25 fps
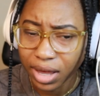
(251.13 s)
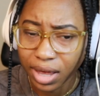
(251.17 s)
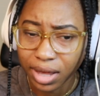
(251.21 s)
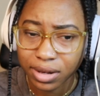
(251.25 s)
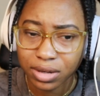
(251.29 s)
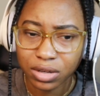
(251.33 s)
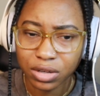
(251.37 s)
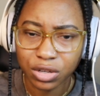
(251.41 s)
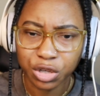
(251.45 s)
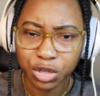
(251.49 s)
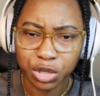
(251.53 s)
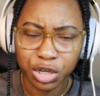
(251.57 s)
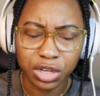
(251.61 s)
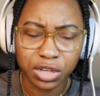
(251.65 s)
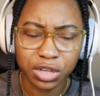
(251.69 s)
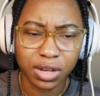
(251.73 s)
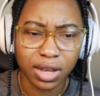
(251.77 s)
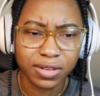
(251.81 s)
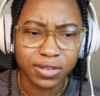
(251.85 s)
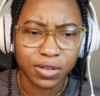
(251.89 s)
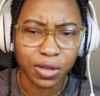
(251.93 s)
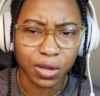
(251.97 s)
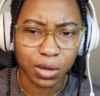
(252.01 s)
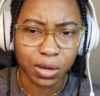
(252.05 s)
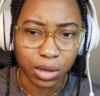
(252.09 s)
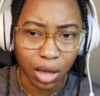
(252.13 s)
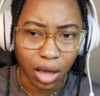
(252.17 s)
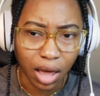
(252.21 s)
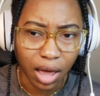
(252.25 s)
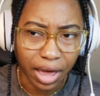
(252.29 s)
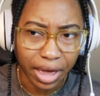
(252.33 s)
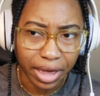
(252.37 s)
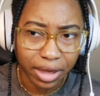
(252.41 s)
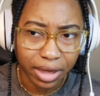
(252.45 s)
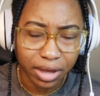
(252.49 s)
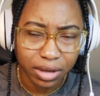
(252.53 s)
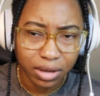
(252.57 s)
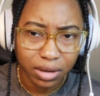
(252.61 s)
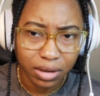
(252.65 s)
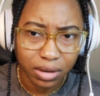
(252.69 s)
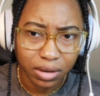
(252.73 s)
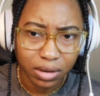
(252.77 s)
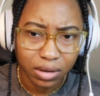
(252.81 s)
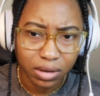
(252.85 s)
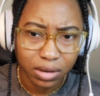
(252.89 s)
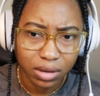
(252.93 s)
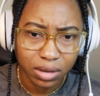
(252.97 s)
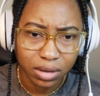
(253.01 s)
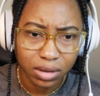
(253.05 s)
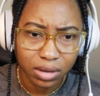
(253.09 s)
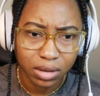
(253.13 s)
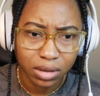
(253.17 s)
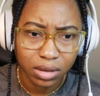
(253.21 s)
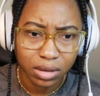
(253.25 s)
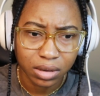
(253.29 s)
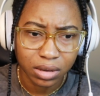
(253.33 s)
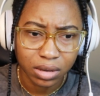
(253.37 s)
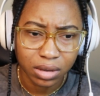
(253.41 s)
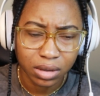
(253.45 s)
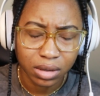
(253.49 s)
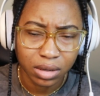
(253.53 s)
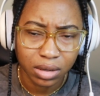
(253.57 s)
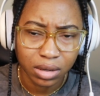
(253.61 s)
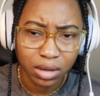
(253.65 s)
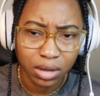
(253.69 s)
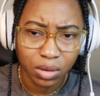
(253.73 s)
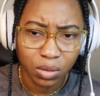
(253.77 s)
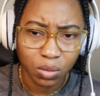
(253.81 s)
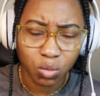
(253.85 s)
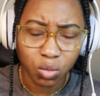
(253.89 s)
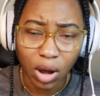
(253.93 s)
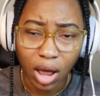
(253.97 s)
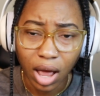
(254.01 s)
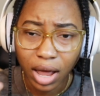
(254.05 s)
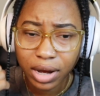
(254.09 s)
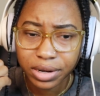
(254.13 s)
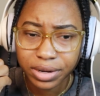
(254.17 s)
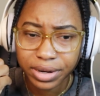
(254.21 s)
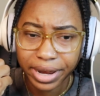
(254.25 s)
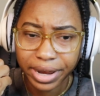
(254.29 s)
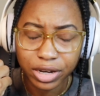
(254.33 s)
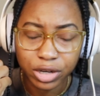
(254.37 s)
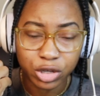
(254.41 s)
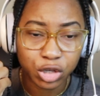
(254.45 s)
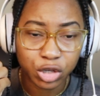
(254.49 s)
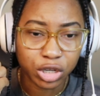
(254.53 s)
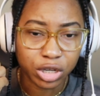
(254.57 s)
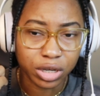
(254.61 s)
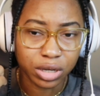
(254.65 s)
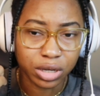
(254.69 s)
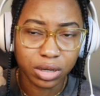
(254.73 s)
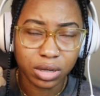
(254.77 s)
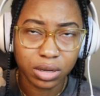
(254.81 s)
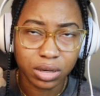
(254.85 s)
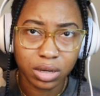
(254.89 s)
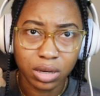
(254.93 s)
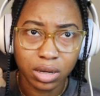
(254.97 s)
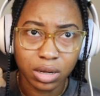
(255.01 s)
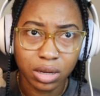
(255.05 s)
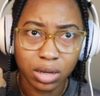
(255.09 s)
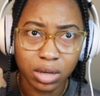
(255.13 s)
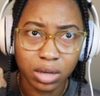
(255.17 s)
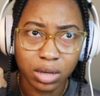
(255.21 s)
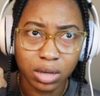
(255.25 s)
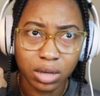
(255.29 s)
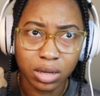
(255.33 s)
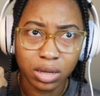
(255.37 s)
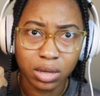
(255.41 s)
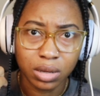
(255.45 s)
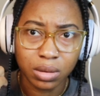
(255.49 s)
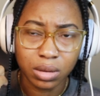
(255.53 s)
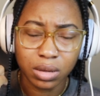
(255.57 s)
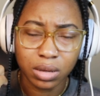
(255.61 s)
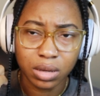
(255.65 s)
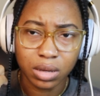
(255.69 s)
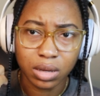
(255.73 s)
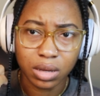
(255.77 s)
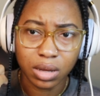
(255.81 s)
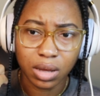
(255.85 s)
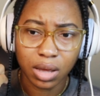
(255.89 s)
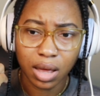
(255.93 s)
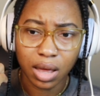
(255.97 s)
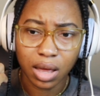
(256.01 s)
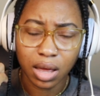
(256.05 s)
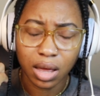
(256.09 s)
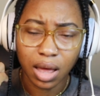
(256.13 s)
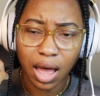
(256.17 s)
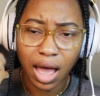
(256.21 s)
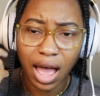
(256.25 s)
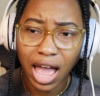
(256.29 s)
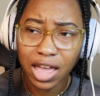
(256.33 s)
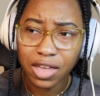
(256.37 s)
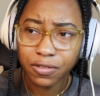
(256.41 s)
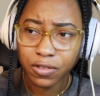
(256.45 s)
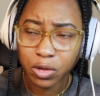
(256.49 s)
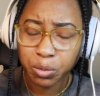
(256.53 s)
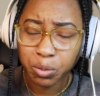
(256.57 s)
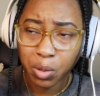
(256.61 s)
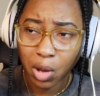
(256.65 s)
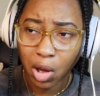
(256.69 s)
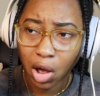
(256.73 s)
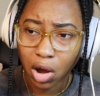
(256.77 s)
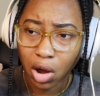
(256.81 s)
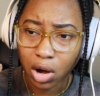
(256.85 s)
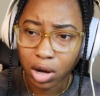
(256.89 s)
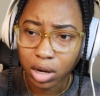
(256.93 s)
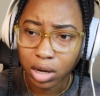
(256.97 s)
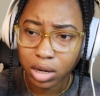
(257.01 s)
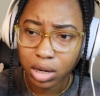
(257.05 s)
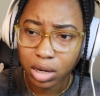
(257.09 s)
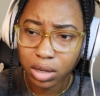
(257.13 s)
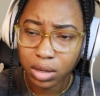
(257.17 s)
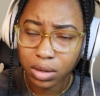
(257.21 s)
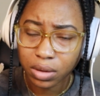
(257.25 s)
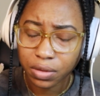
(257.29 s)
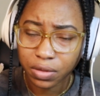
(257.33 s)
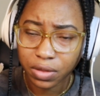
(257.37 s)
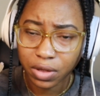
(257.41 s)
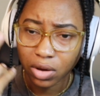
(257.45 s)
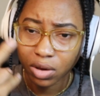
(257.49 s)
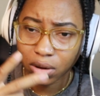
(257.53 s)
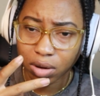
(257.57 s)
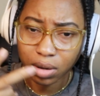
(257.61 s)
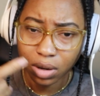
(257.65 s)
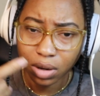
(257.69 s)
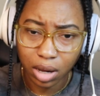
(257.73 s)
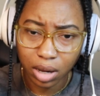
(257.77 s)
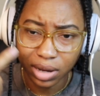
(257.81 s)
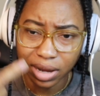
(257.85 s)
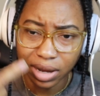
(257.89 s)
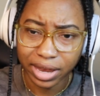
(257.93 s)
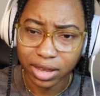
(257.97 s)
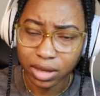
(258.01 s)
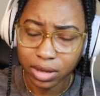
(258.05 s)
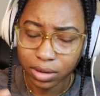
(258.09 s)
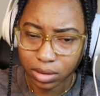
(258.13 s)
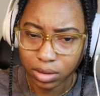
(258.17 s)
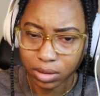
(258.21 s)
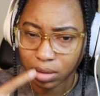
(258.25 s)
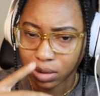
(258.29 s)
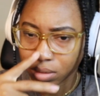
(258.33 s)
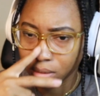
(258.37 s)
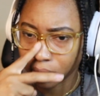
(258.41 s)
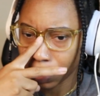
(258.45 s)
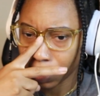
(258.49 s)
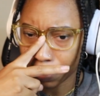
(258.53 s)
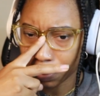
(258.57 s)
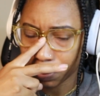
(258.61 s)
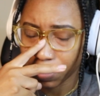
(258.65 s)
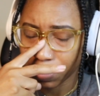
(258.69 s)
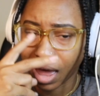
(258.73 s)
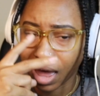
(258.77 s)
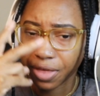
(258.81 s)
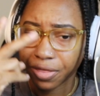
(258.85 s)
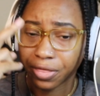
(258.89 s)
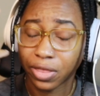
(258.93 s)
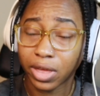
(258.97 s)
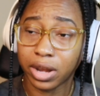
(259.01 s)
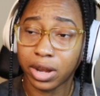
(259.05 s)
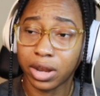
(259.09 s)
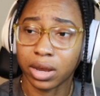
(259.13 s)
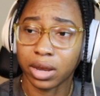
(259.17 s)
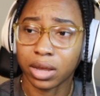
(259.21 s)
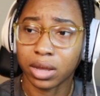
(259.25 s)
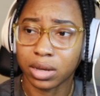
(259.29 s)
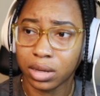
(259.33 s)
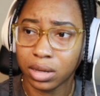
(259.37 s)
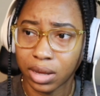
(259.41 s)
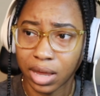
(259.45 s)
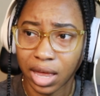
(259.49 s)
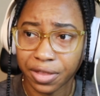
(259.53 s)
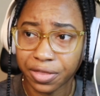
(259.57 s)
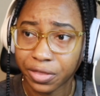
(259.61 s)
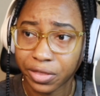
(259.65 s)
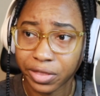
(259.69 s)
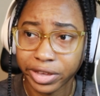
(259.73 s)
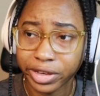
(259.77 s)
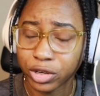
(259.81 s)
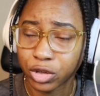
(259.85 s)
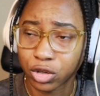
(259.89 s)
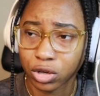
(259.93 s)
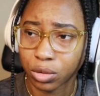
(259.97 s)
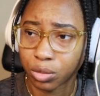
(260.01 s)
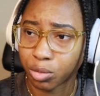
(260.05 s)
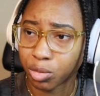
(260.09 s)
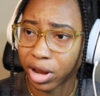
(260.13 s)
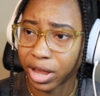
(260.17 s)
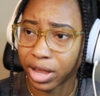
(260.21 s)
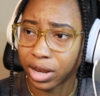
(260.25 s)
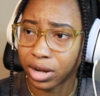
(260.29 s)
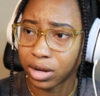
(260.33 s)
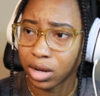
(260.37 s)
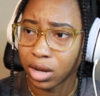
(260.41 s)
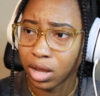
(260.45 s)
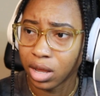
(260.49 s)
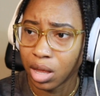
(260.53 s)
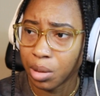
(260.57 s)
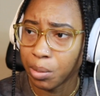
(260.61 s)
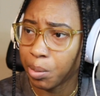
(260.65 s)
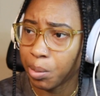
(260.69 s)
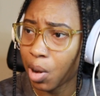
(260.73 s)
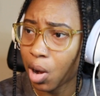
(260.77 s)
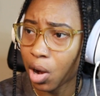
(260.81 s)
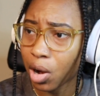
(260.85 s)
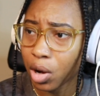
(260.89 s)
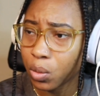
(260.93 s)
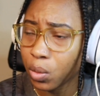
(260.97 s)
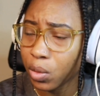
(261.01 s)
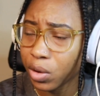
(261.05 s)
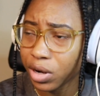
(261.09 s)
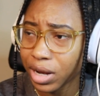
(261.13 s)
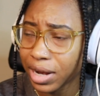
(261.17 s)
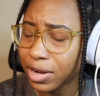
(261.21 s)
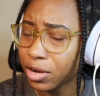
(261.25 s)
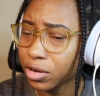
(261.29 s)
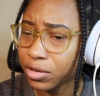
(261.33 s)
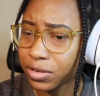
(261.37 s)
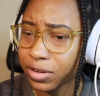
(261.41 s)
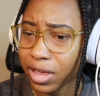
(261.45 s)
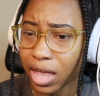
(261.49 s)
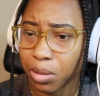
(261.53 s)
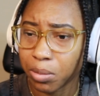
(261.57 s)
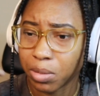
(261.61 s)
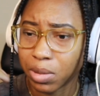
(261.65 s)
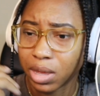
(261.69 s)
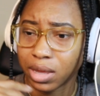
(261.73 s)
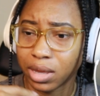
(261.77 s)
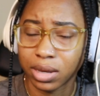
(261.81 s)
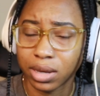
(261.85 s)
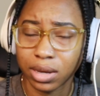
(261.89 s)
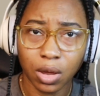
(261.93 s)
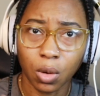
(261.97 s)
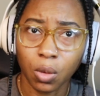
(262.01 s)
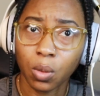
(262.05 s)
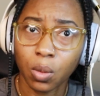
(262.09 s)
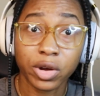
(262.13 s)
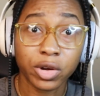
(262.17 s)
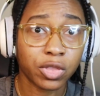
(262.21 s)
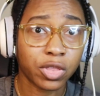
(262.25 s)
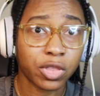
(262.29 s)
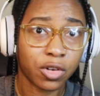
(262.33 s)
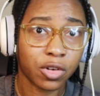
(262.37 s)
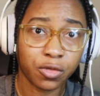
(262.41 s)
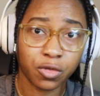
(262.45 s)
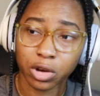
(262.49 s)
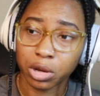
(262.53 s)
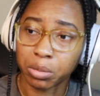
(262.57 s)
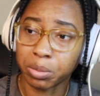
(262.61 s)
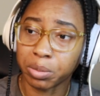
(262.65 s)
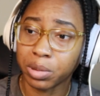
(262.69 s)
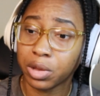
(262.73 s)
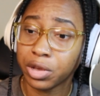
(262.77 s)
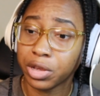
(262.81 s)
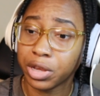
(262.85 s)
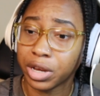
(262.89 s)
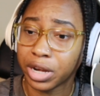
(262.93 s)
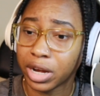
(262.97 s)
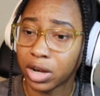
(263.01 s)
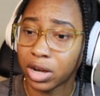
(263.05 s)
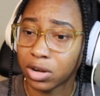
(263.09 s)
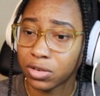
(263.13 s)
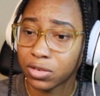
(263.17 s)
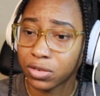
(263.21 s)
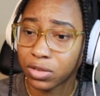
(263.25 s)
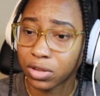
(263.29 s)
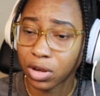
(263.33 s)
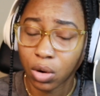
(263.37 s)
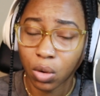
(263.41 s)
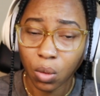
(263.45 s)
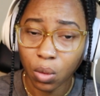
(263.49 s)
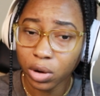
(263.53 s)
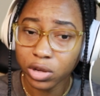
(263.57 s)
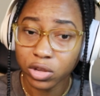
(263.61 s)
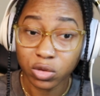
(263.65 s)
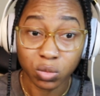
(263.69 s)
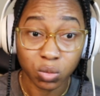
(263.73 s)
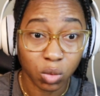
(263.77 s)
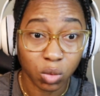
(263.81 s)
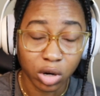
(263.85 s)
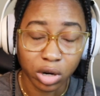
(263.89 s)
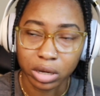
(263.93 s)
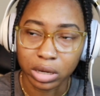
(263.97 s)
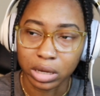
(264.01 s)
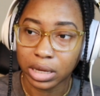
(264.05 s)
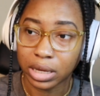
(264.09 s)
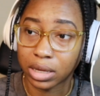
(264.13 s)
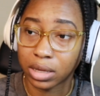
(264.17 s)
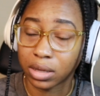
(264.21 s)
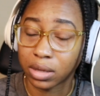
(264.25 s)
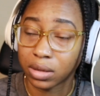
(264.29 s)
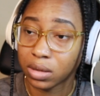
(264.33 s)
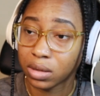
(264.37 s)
She does a lot. Rock Nation, Ivy Park, they're like athleisure brand. Parkwood Entertainment. No wonder they're freaking billionaires. They're always working.